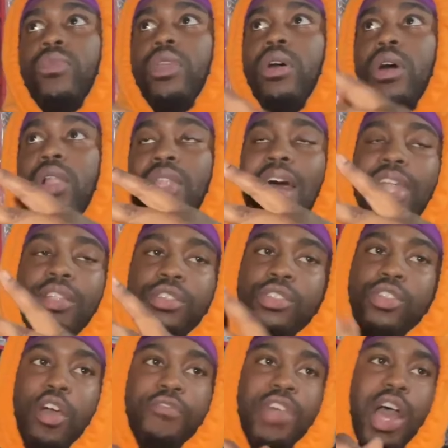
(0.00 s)
a lot of the
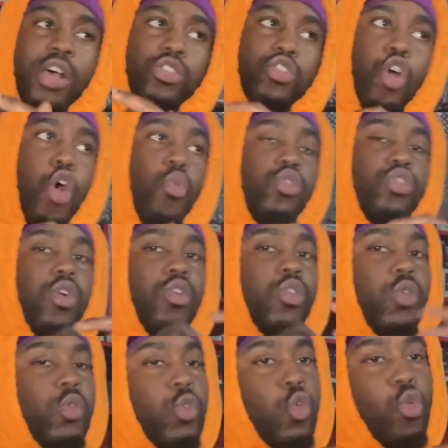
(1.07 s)
stuff that I saw was on
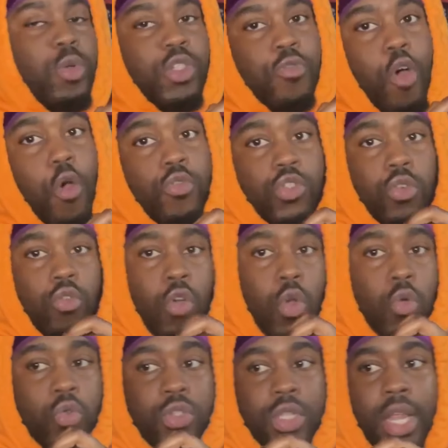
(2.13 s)
YouTube as far as
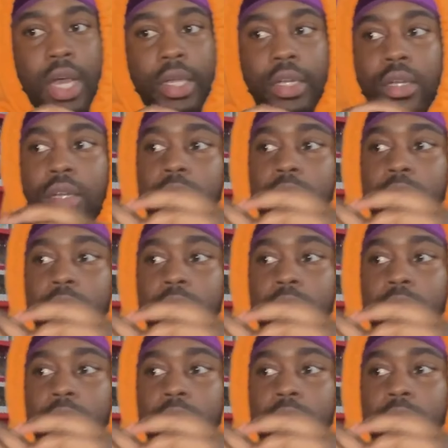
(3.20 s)
grows, like